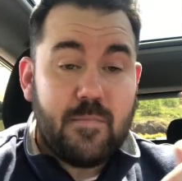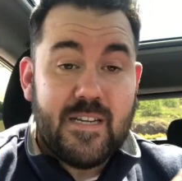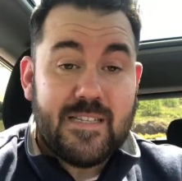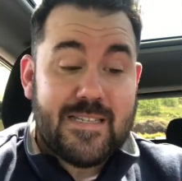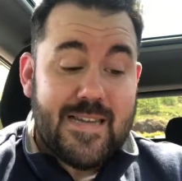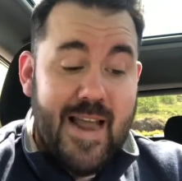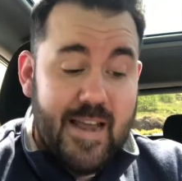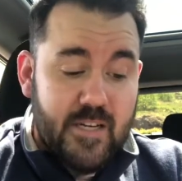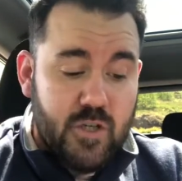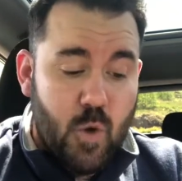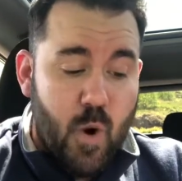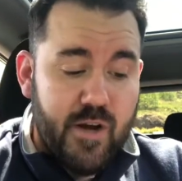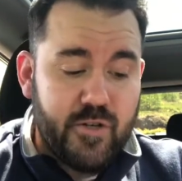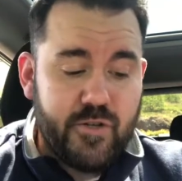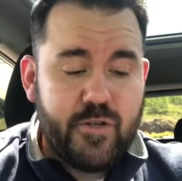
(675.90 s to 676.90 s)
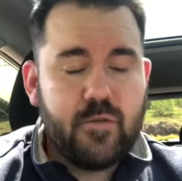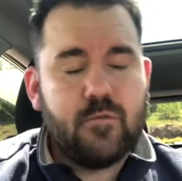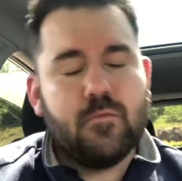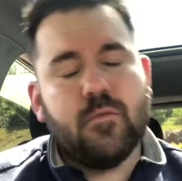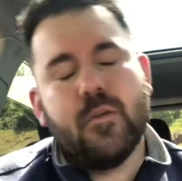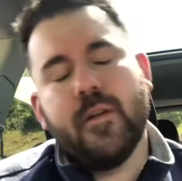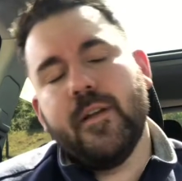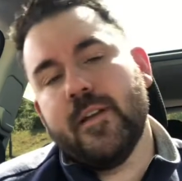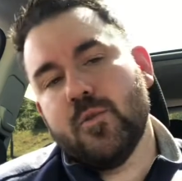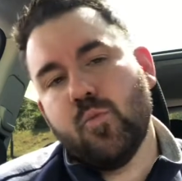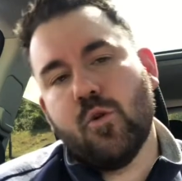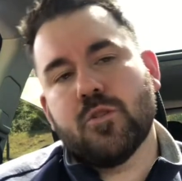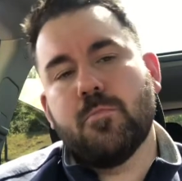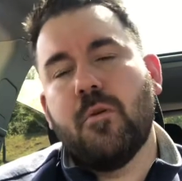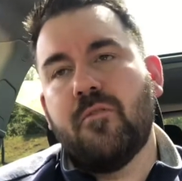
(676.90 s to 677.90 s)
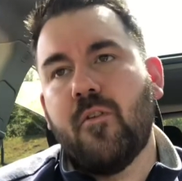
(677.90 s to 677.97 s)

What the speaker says: His next question is, what's my